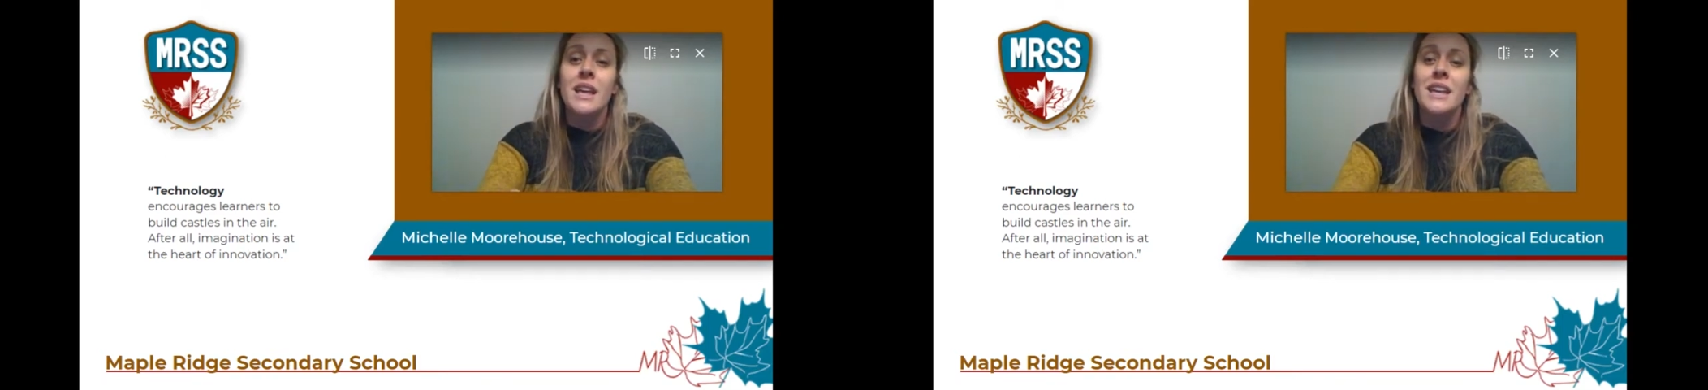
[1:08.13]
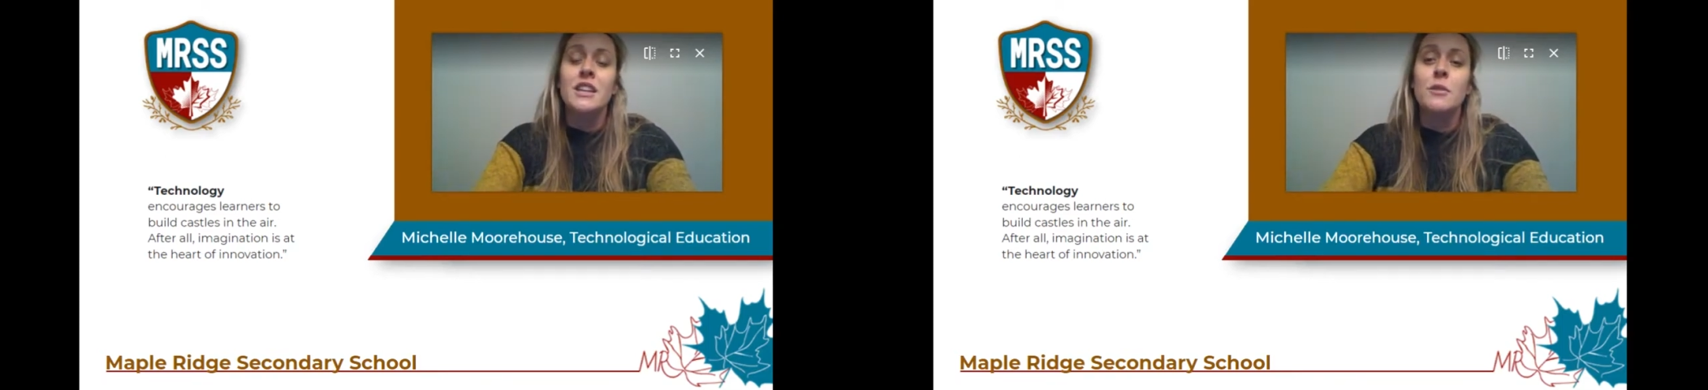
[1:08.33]

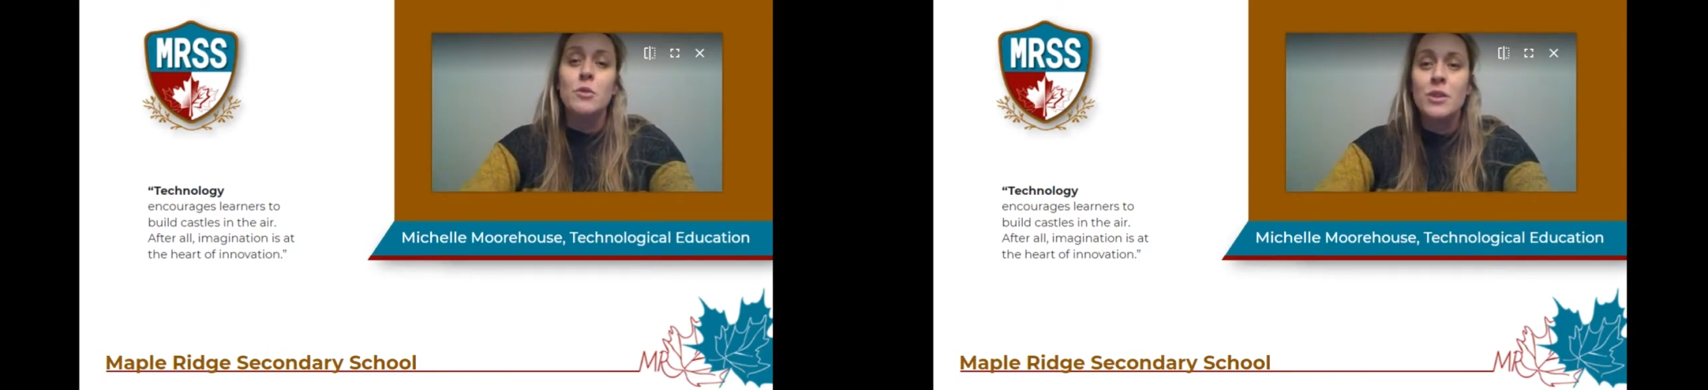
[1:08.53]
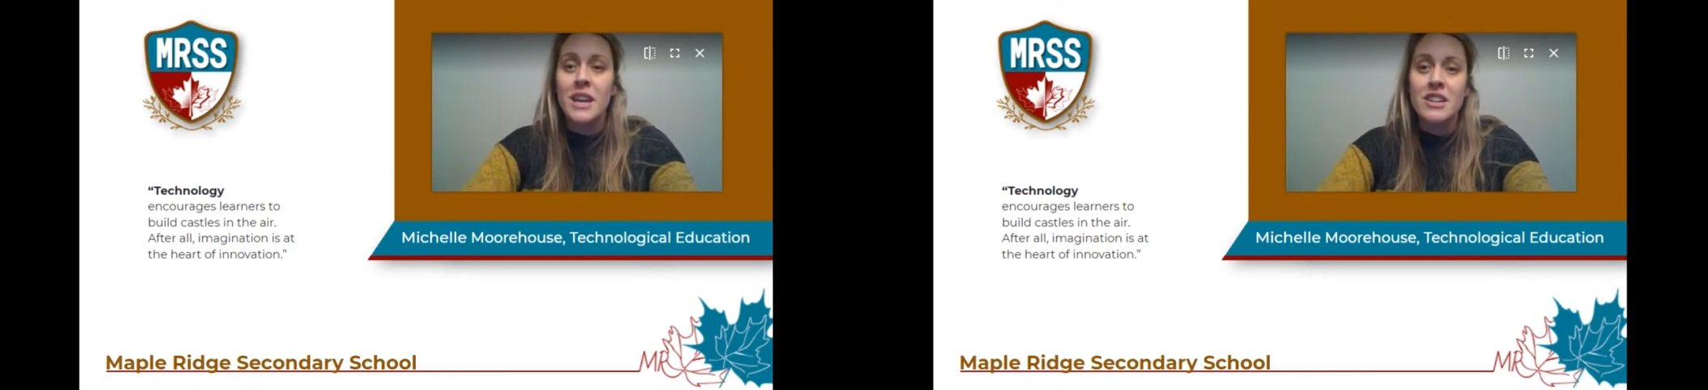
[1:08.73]
In
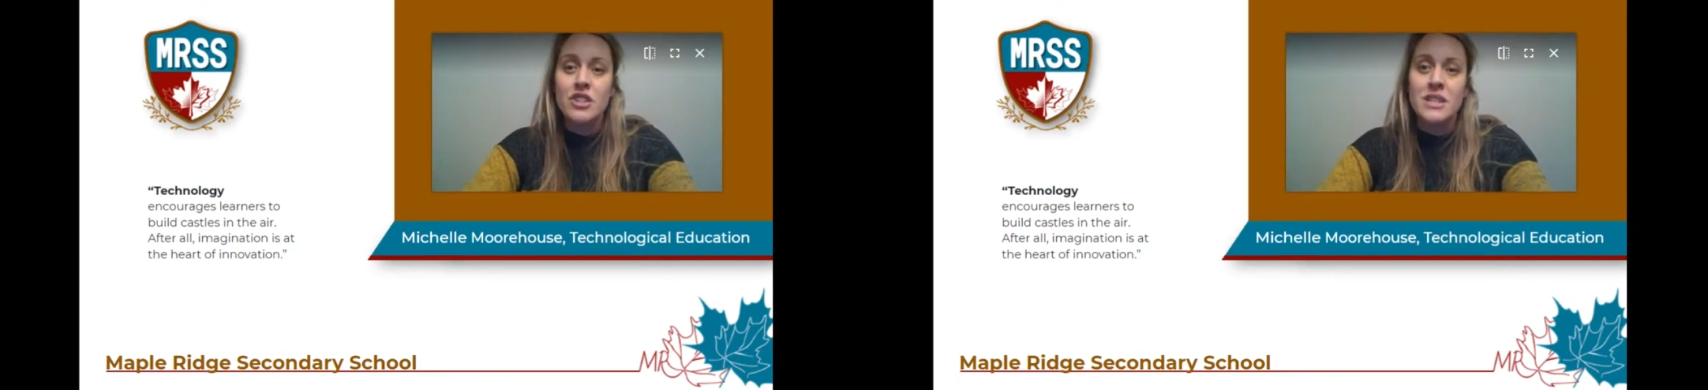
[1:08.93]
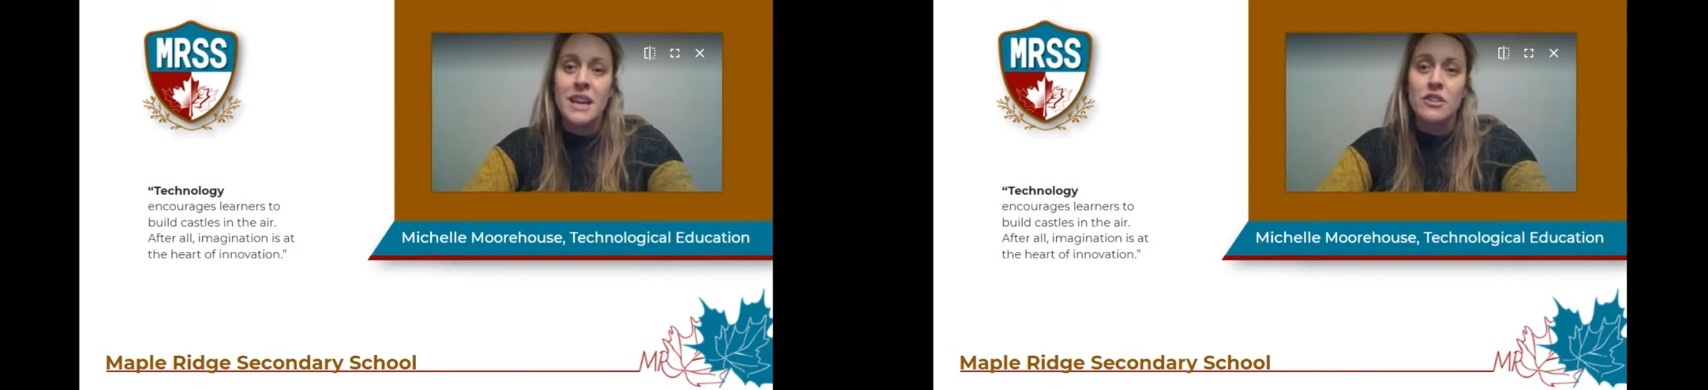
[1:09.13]

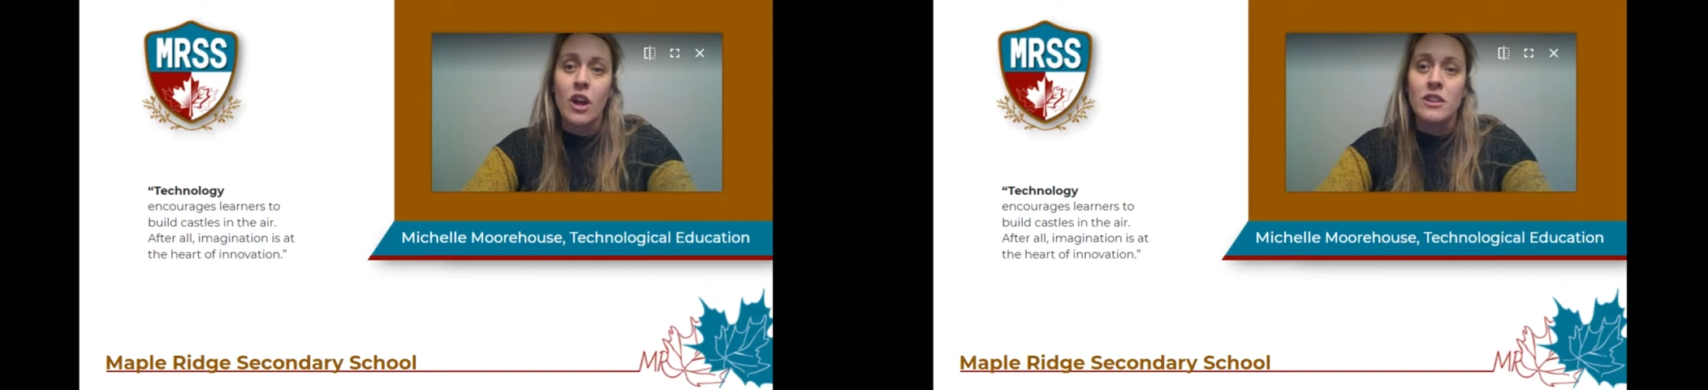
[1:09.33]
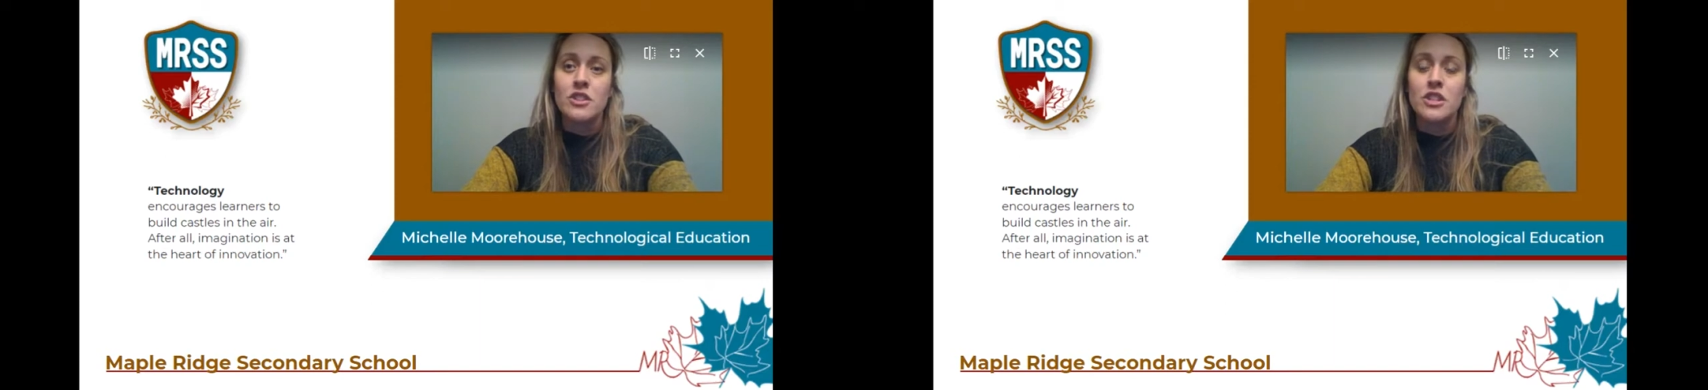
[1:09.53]
communication
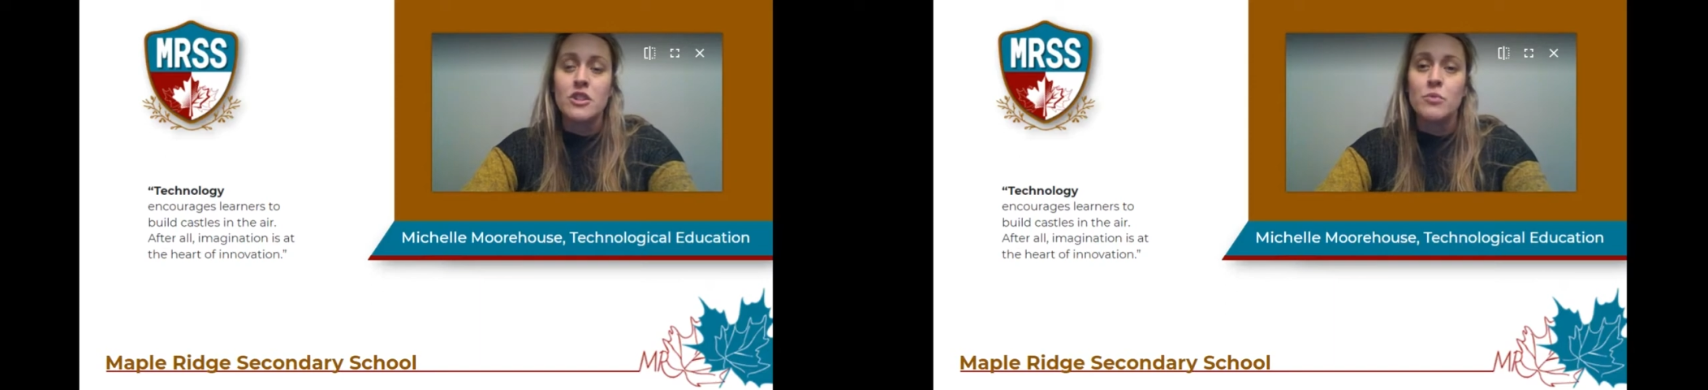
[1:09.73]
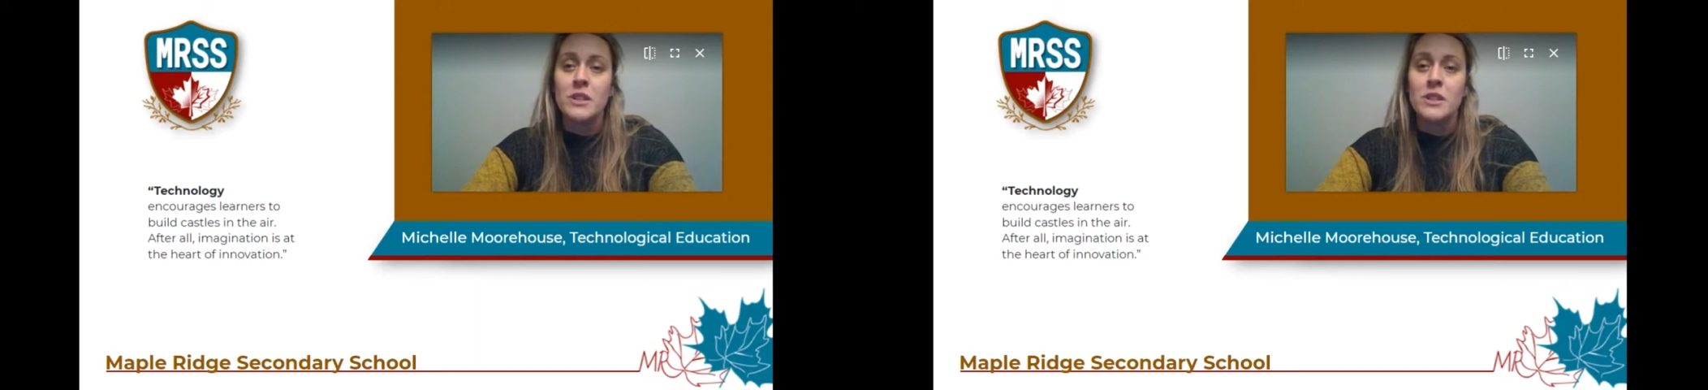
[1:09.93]
technology,